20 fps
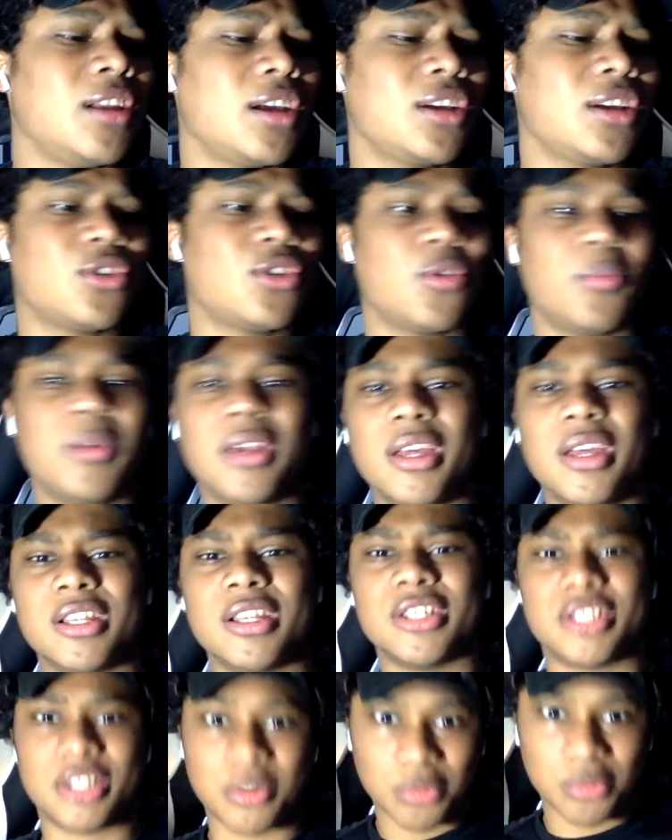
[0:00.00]
Niggas don't be
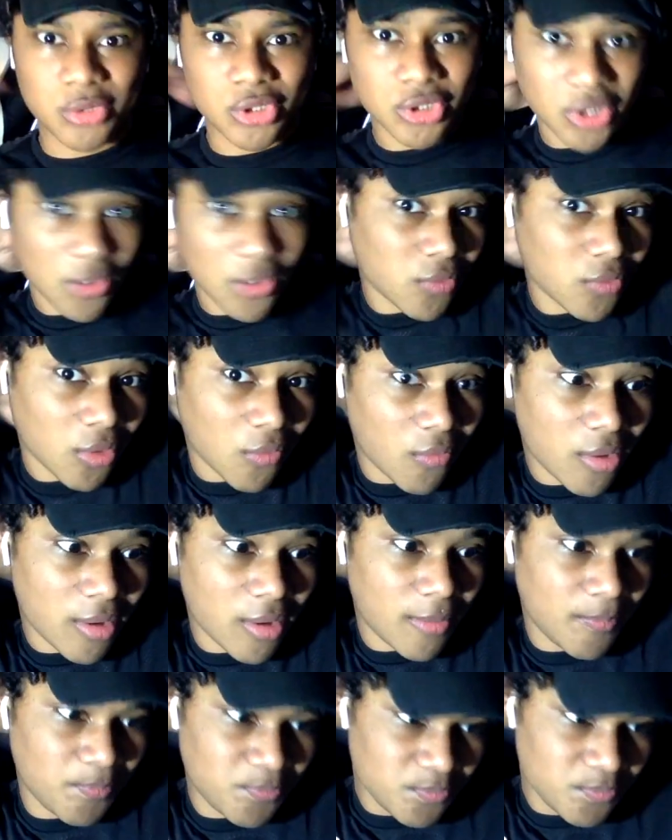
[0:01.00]
getting sandwiches left and
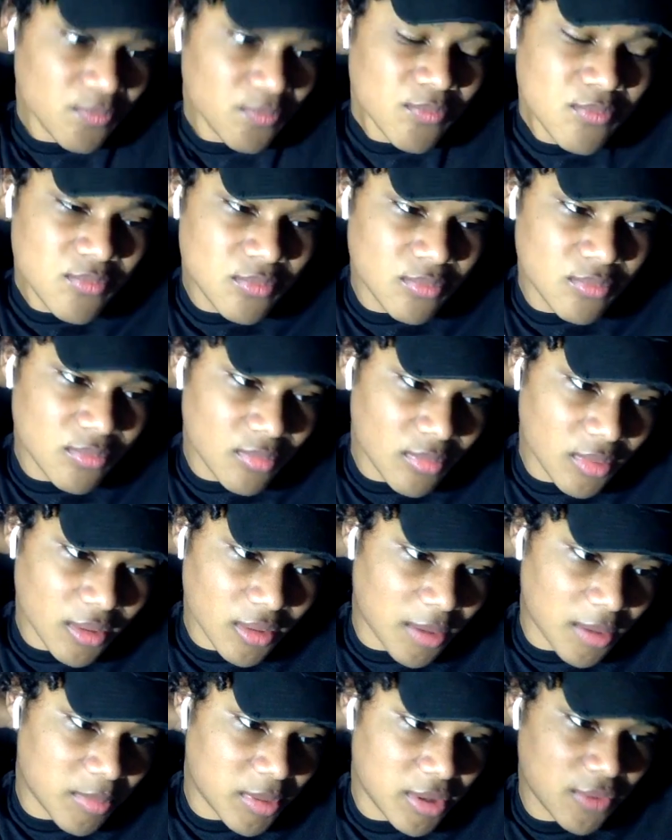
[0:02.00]
right.
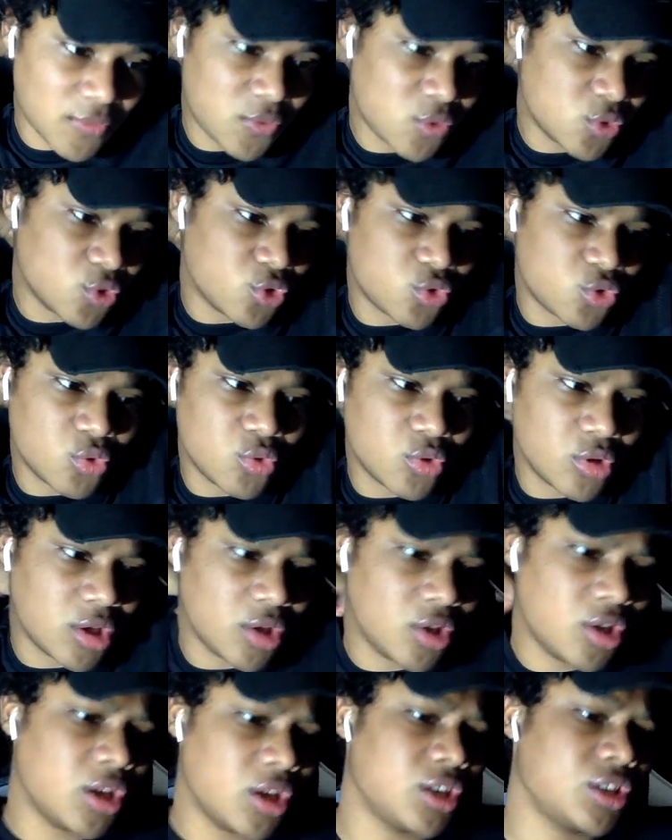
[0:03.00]
I mean, if you in school, yeah,
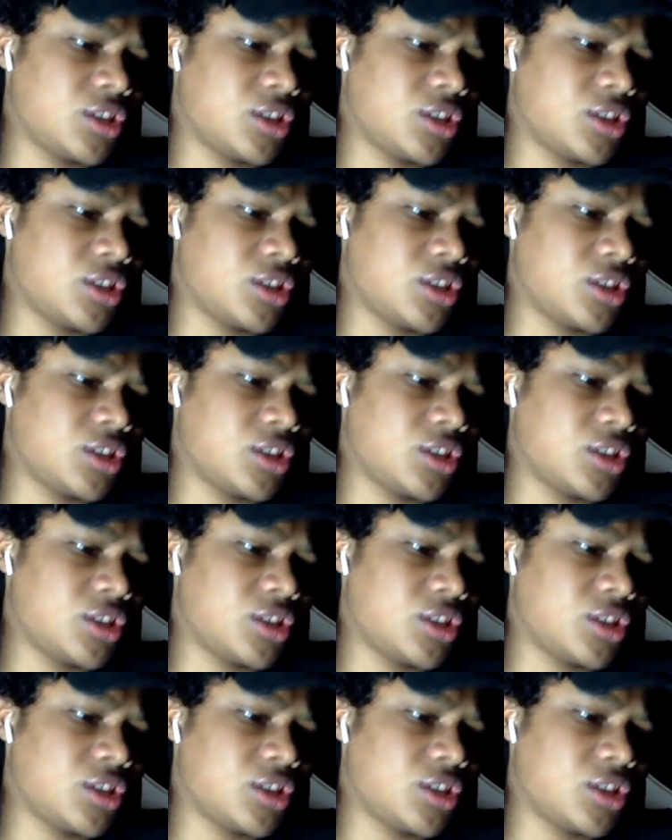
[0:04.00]
you get a